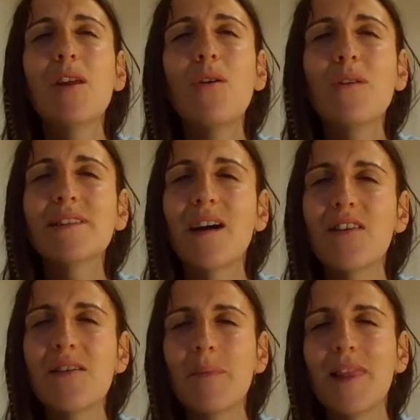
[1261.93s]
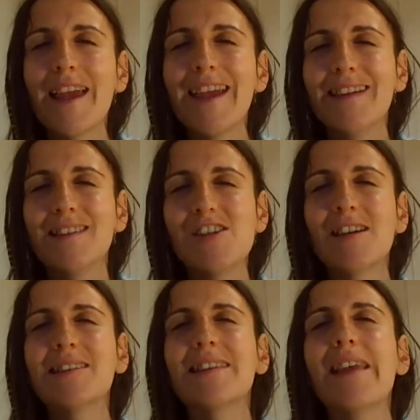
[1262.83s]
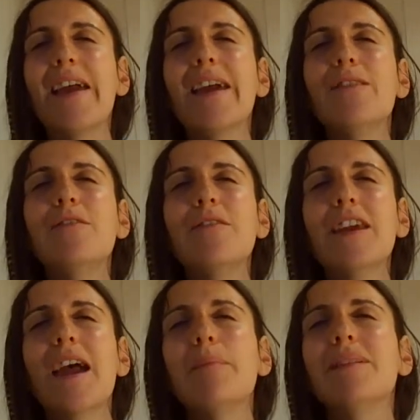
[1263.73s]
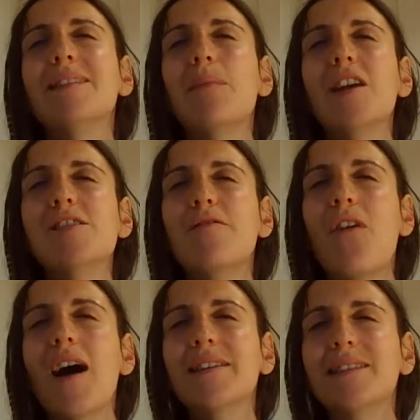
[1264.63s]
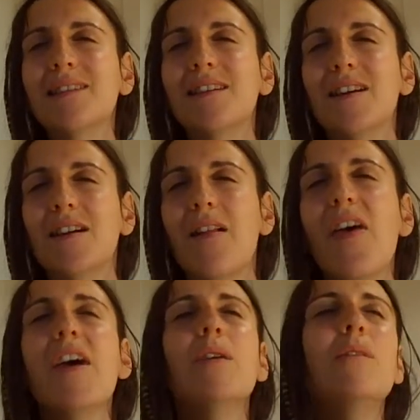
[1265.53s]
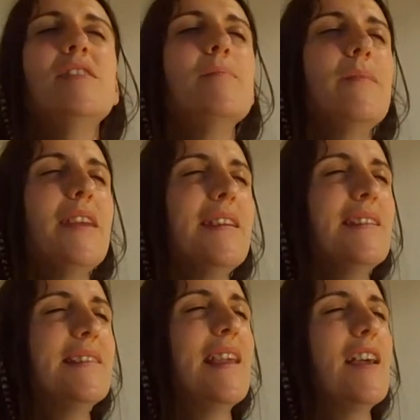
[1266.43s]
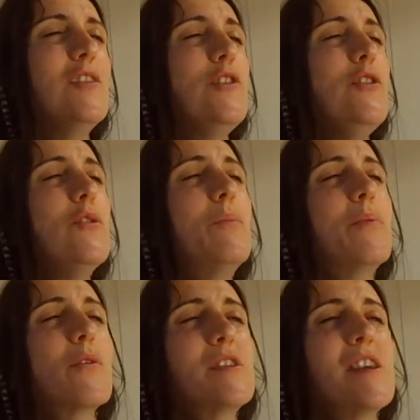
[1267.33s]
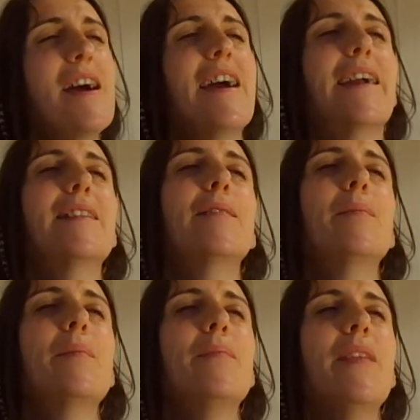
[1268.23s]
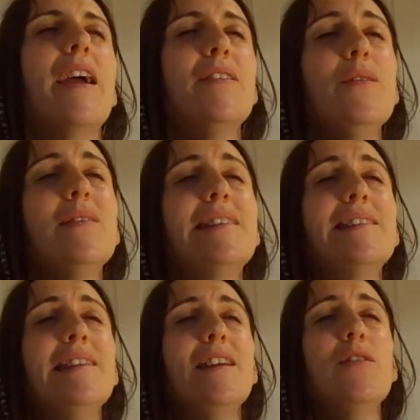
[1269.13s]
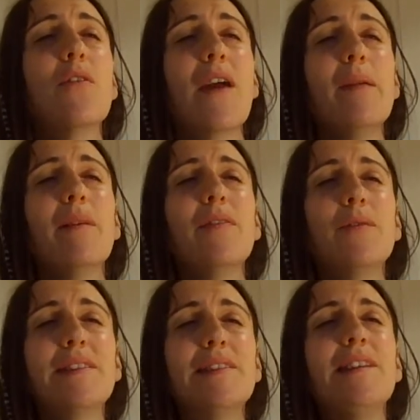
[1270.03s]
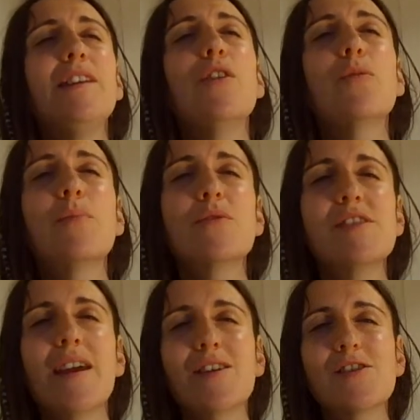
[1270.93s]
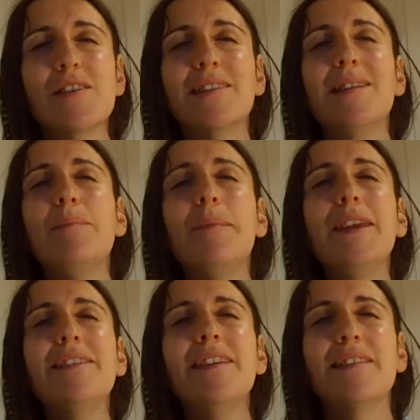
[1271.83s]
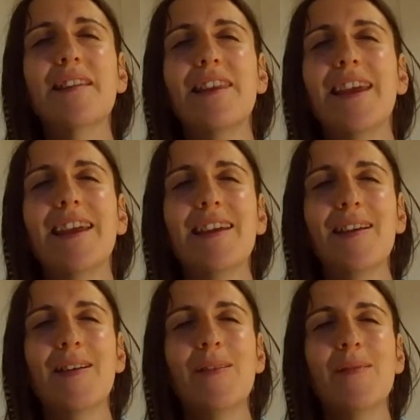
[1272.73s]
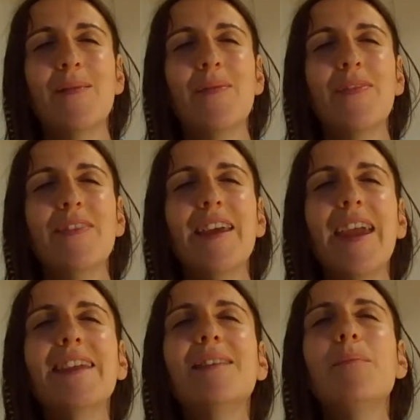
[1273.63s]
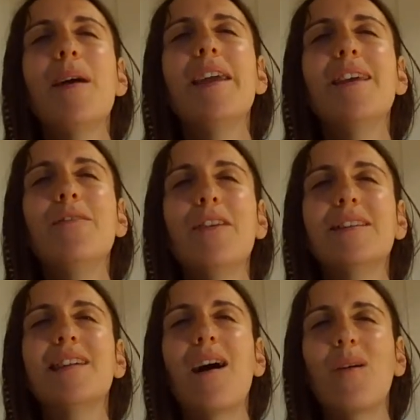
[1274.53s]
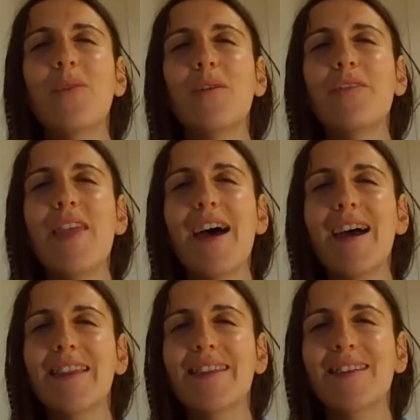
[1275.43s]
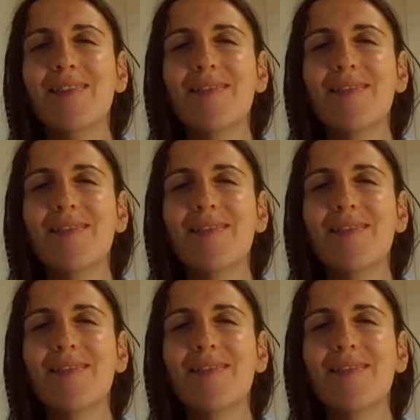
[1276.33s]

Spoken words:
laws are in place, just that everything happens much faster, which means that you project and you're able to see your projections immediately. Take the benefits out of that.